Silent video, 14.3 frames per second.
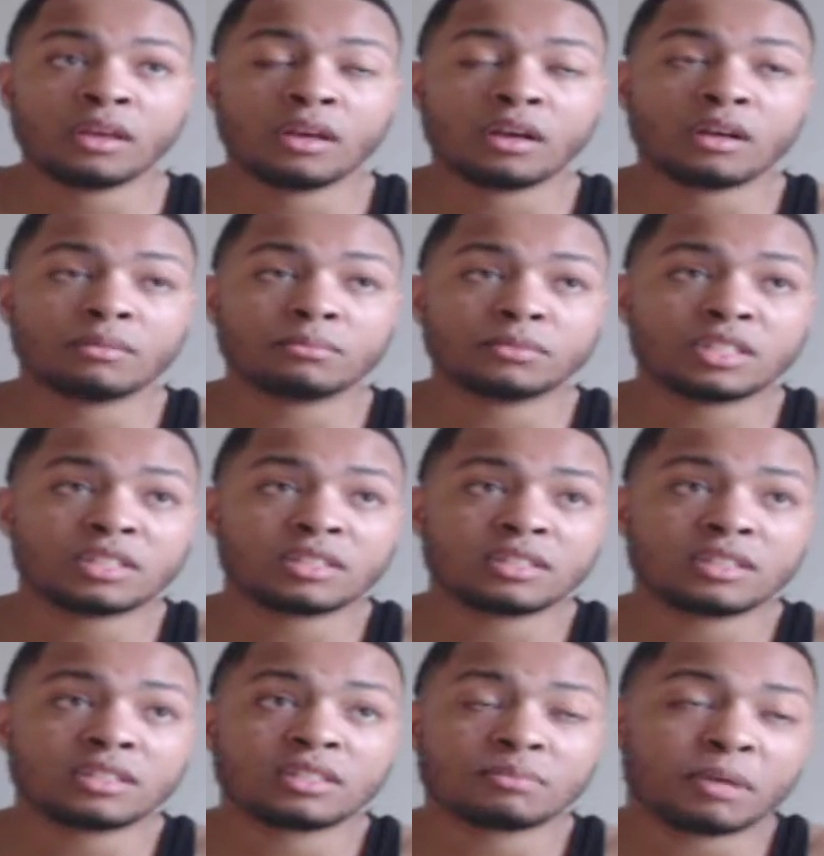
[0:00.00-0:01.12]
Um, just
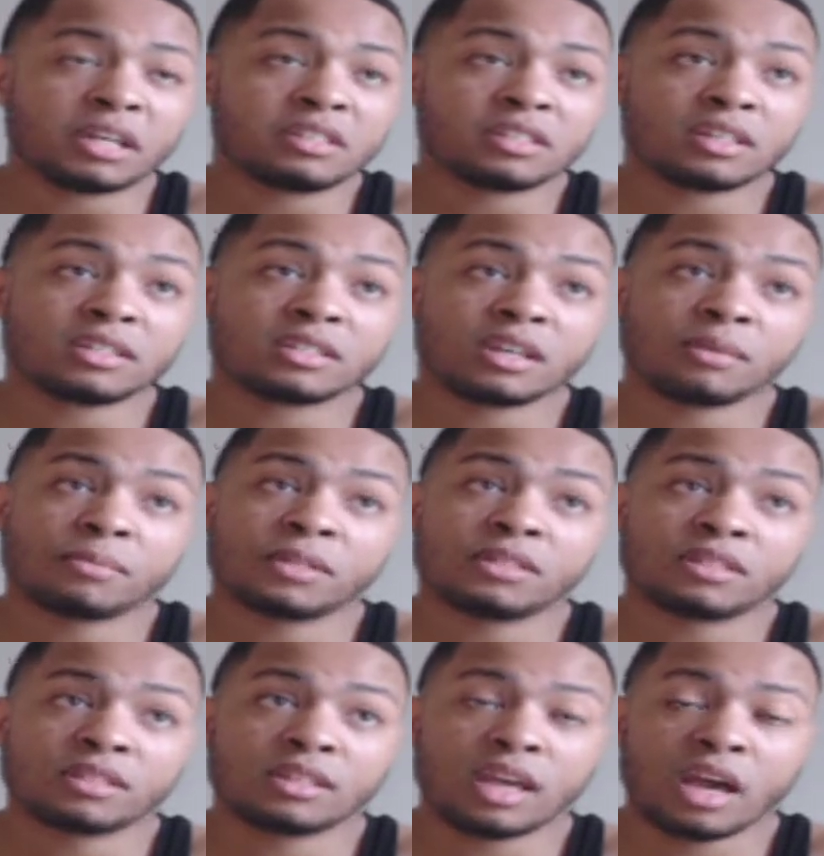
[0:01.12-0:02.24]
to spice things up and
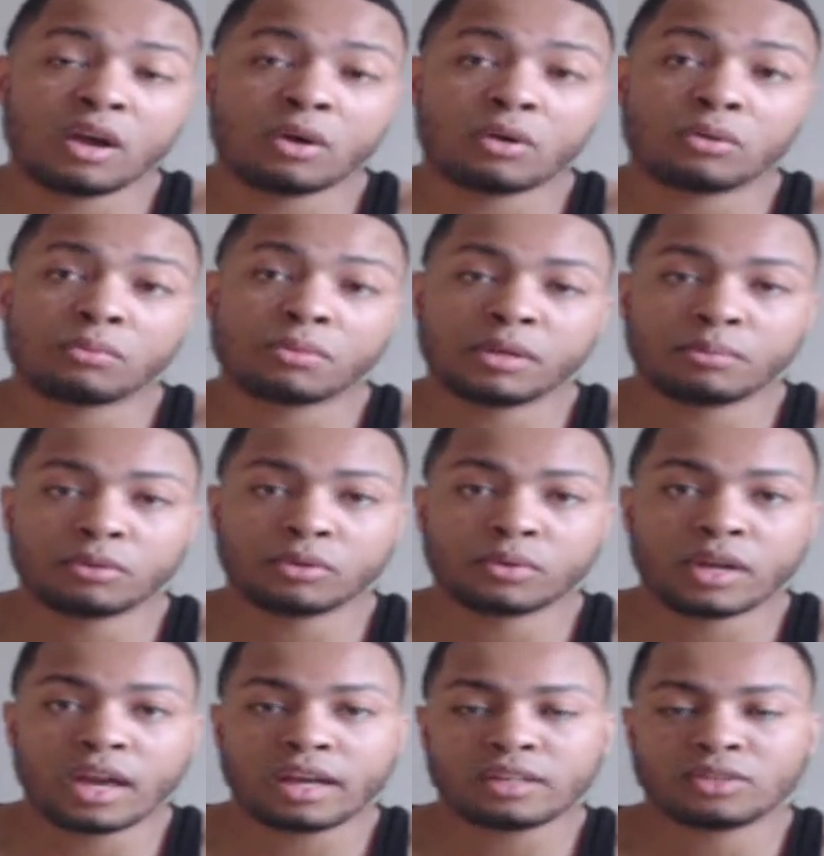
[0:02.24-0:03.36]
see how people
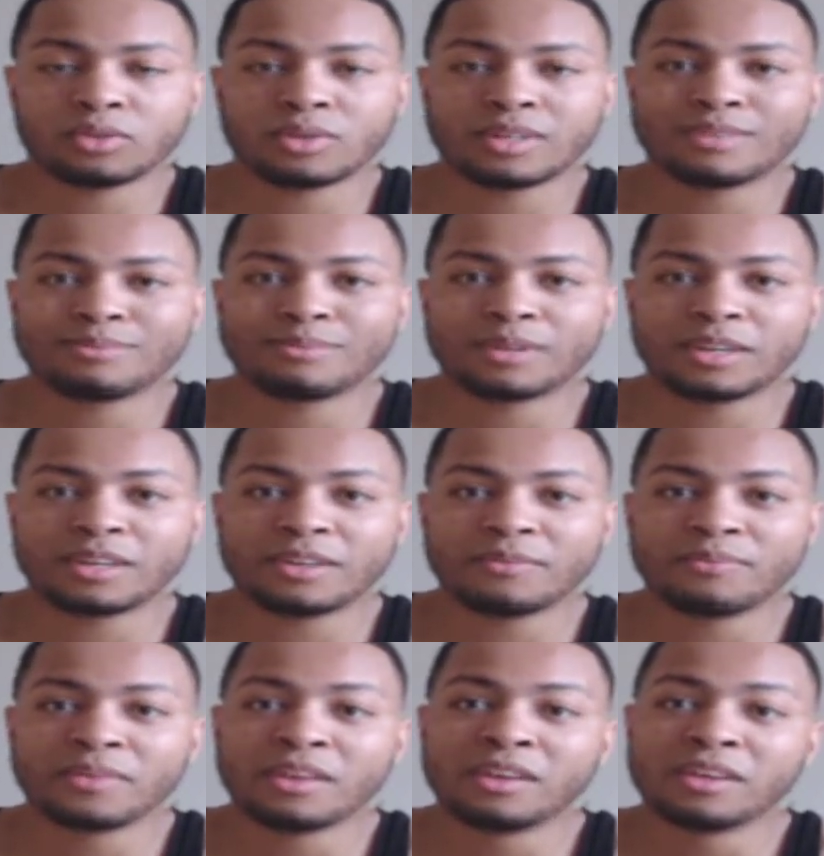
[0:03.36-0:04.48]
react to it. But,
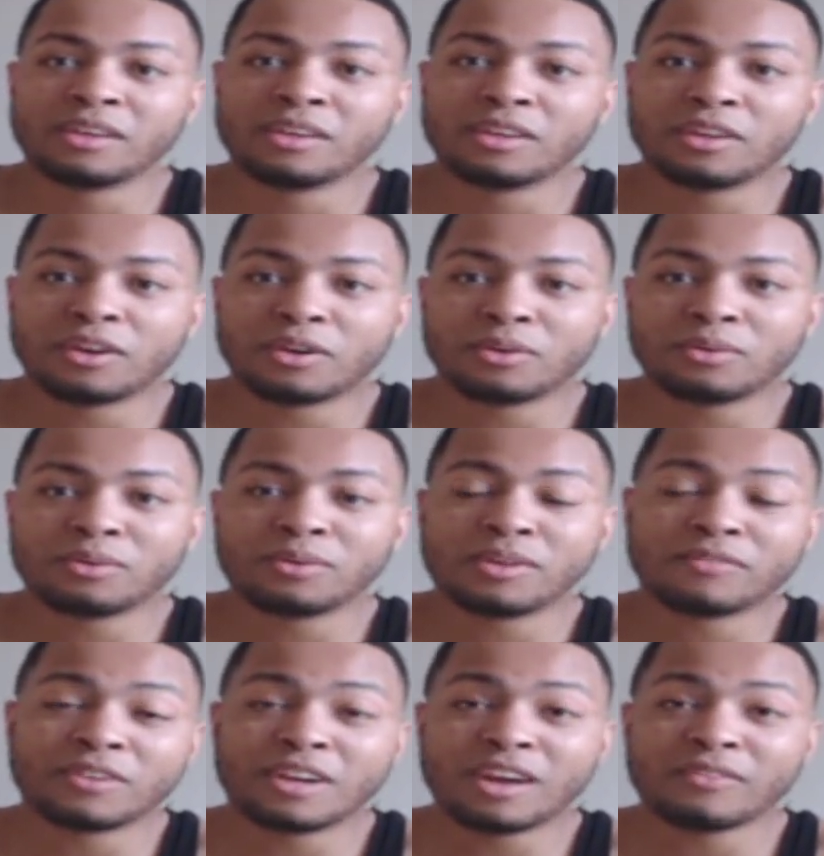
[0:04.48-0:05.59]
you know, if
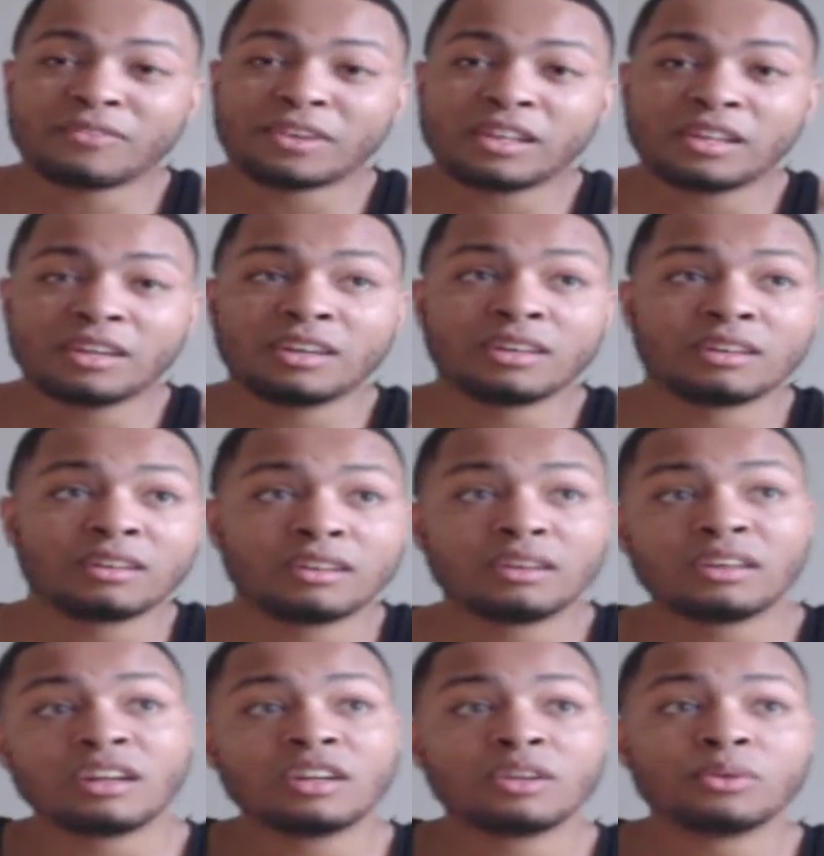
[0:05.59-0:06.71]
you're not feeling it, get
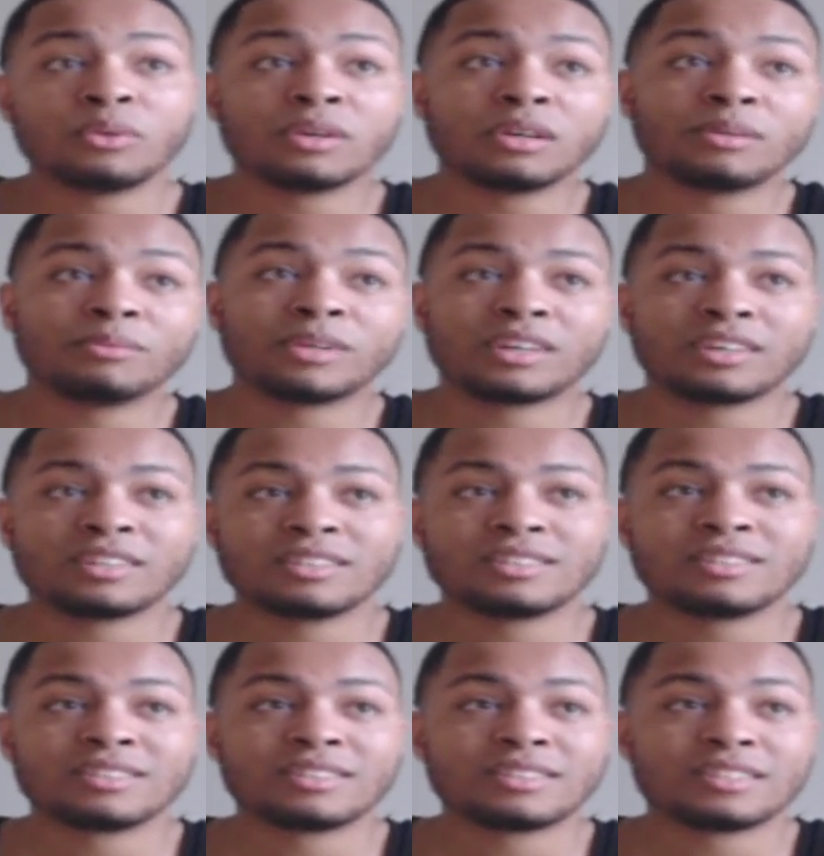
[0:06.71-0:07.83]
into it
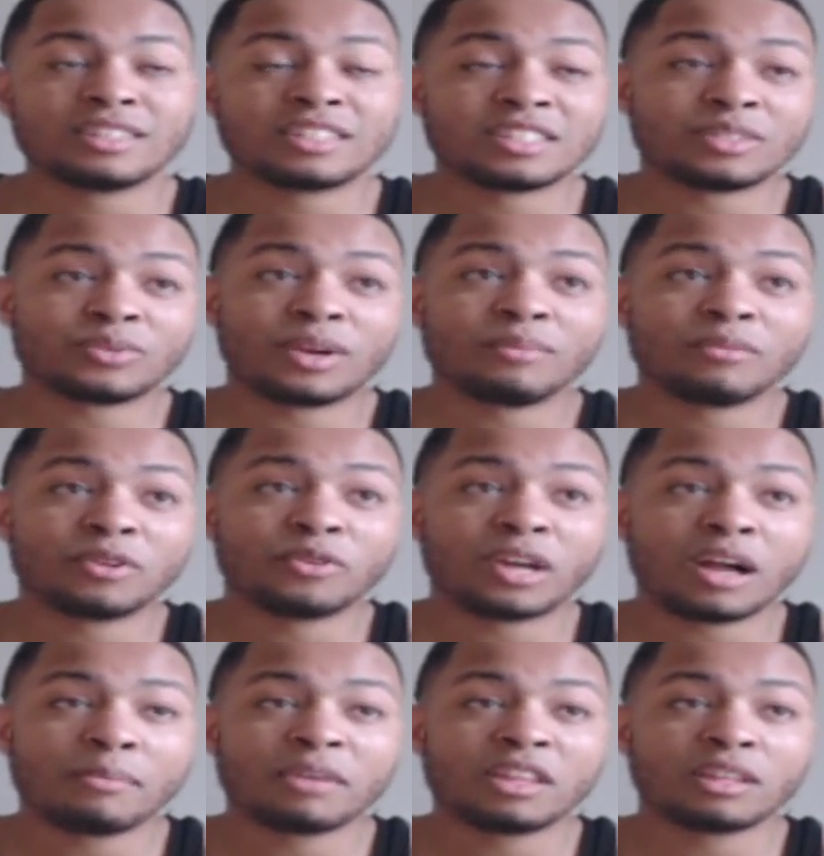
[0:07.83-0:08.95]
because this is what I'm doing.
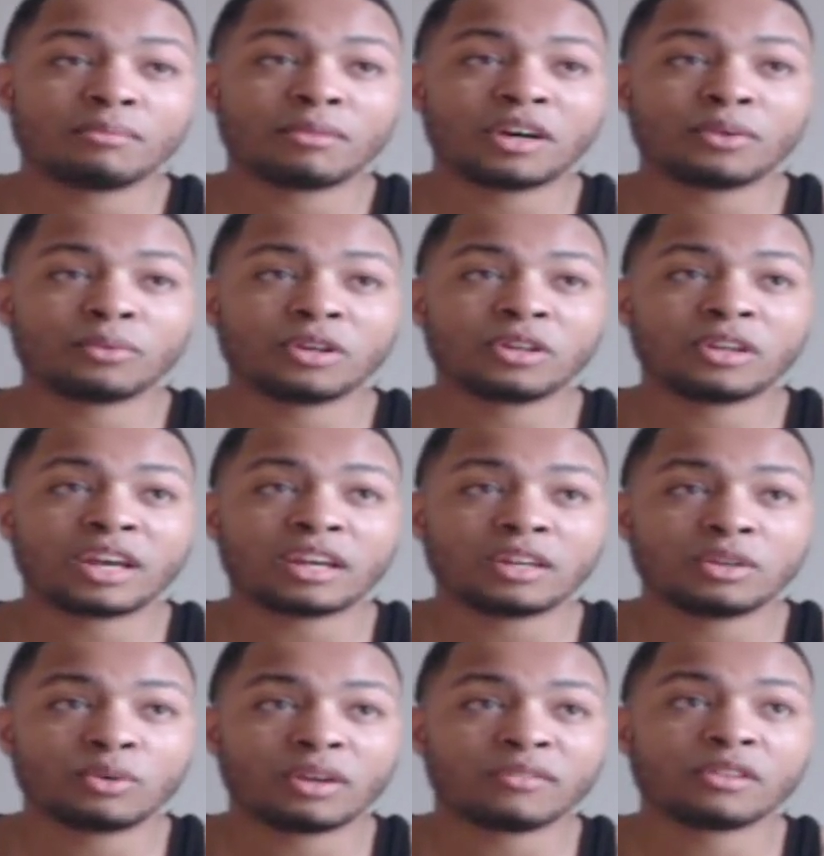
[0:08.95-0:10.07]
I'm Ethan Bonreal and I can do
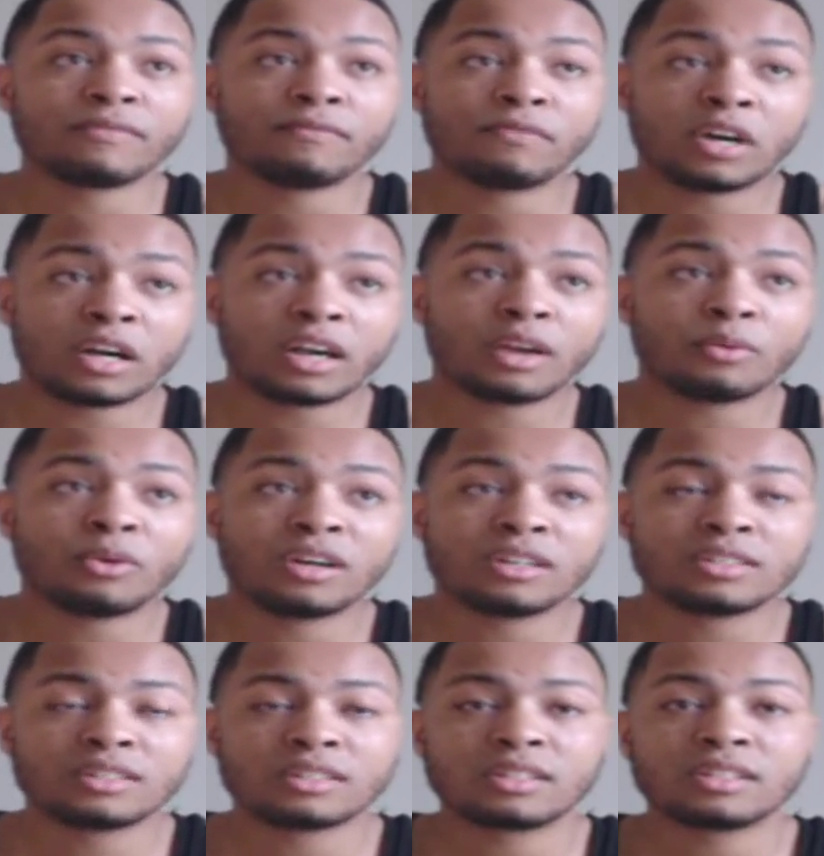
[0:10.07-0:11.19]
whatever the fuck I want,
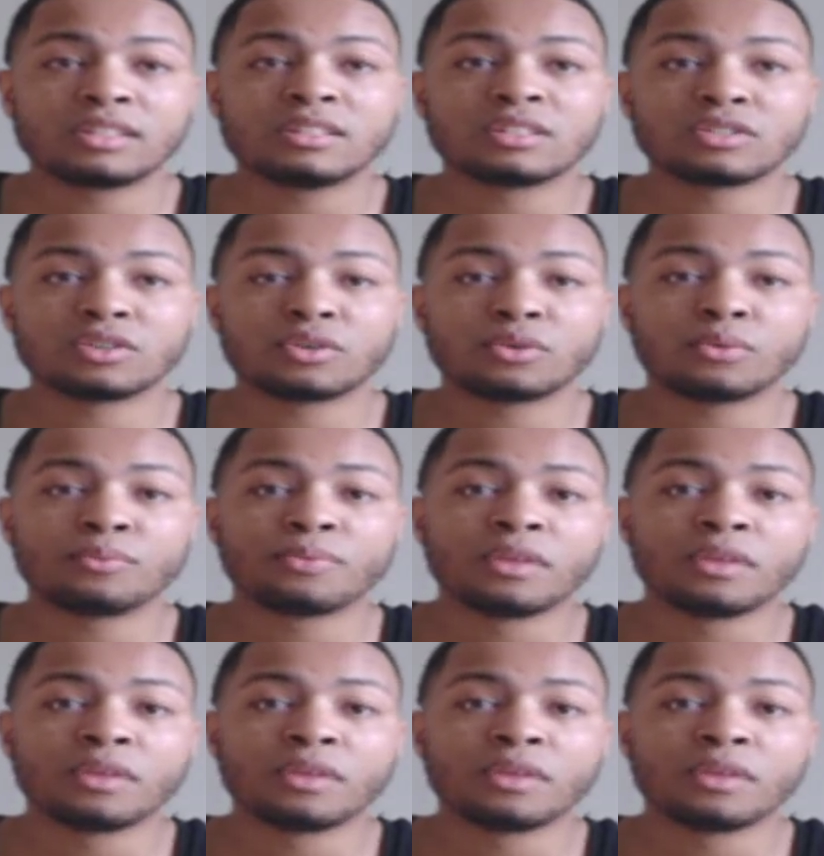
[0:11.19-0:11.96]
son. So,